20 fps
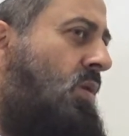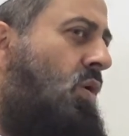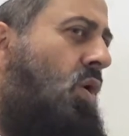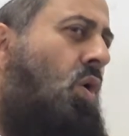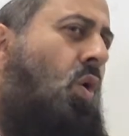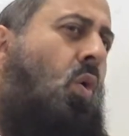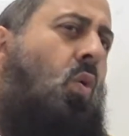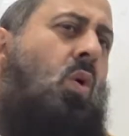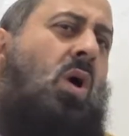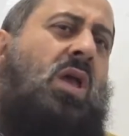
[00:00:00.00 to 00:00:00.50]

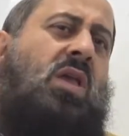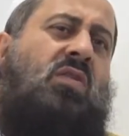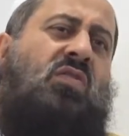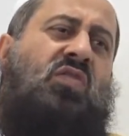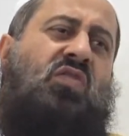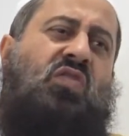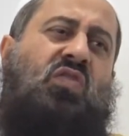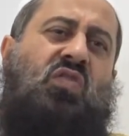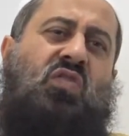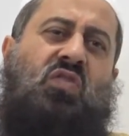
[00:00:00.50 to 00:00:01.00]

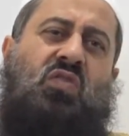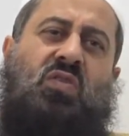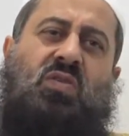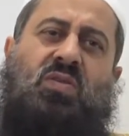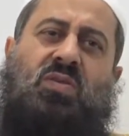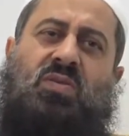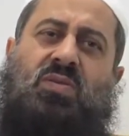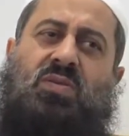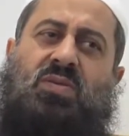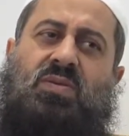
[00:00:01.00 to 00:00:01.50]
always
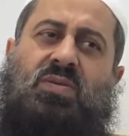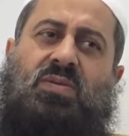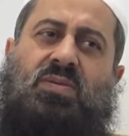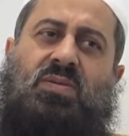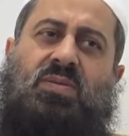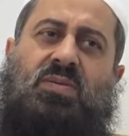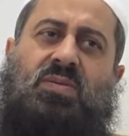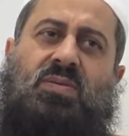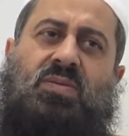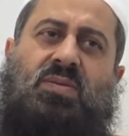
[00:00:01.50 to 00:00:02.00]

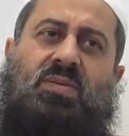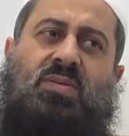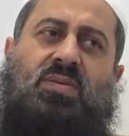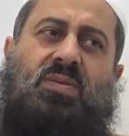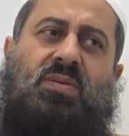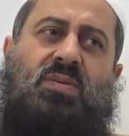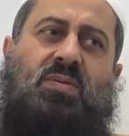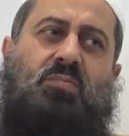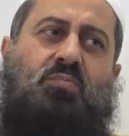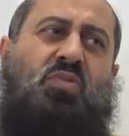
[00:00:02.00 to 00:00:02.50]

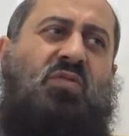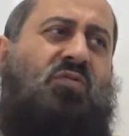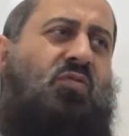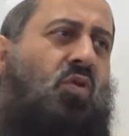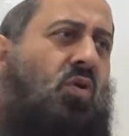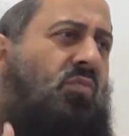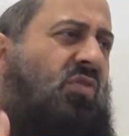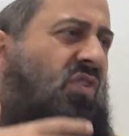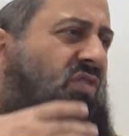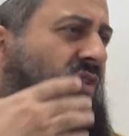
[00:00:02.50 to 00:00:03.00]

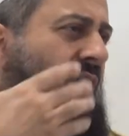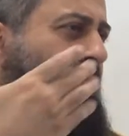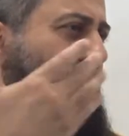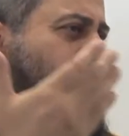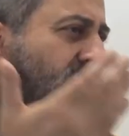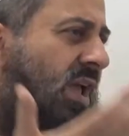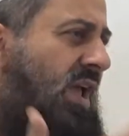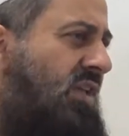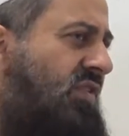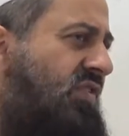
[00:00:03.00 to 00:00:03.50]
performs his
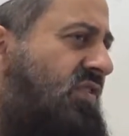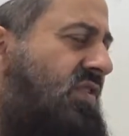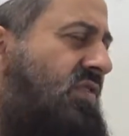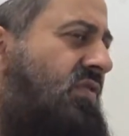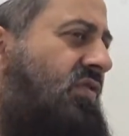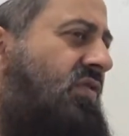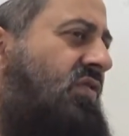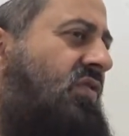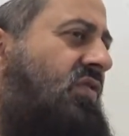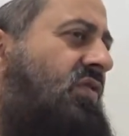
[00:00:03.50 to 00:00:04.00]

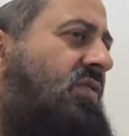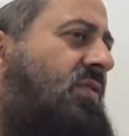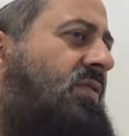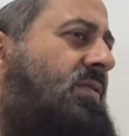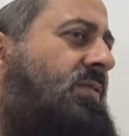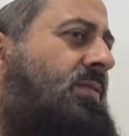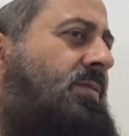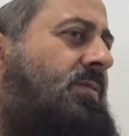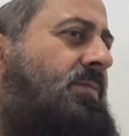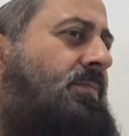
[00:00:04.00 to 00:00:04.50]
obligations,
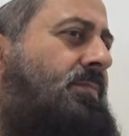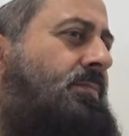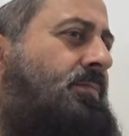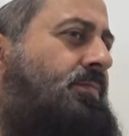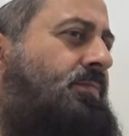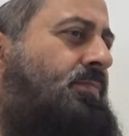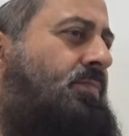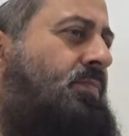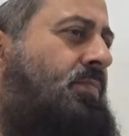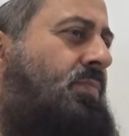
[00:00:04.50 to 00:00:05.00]

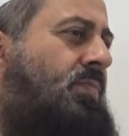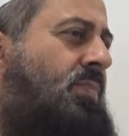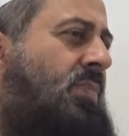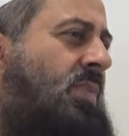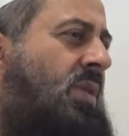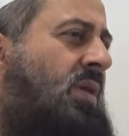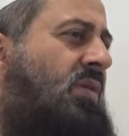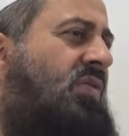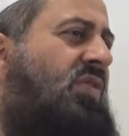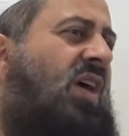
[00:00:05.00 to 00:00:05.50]

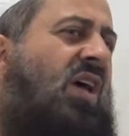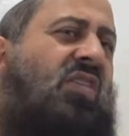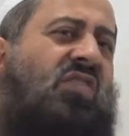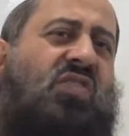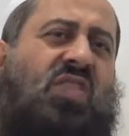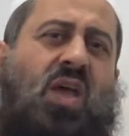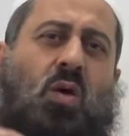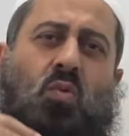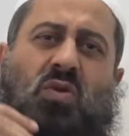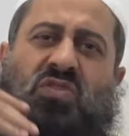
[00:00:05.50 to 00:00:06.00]

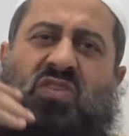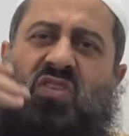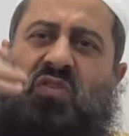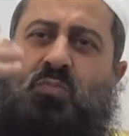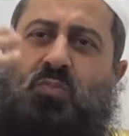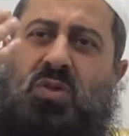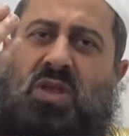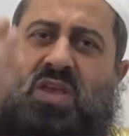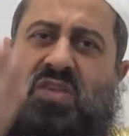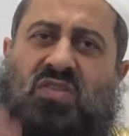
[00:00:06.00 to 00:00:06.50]
does that which is
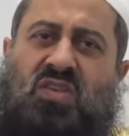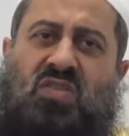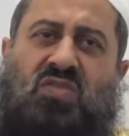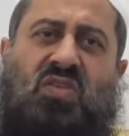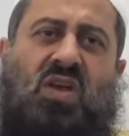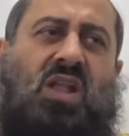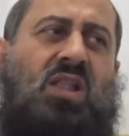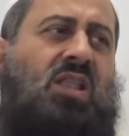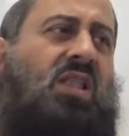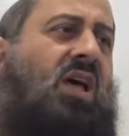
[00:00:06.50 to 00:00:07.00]
pleasing
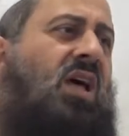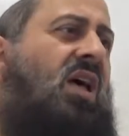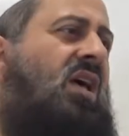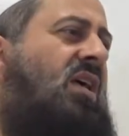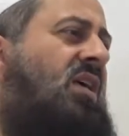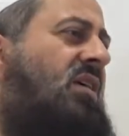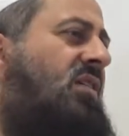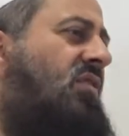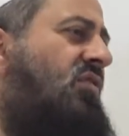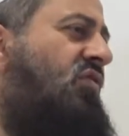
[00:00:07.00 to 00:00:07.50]
to
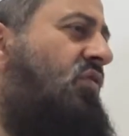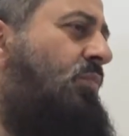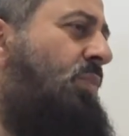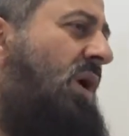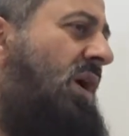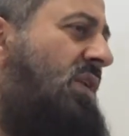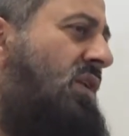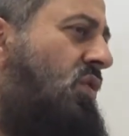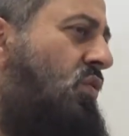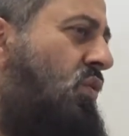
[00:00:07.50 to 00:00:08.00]
Allah
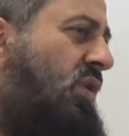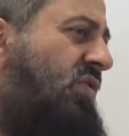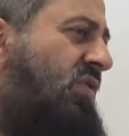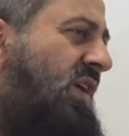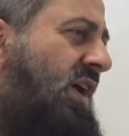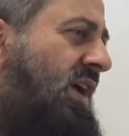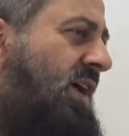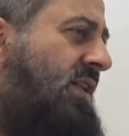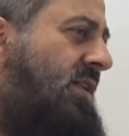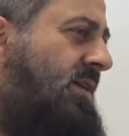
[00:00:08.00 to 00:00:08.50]
subhanahu wa
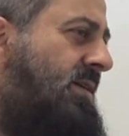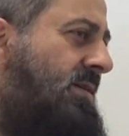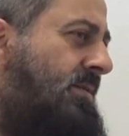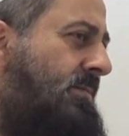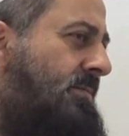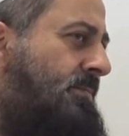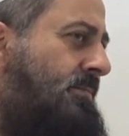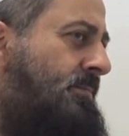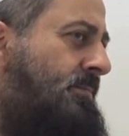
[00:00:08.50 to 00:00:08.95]
ta'ala.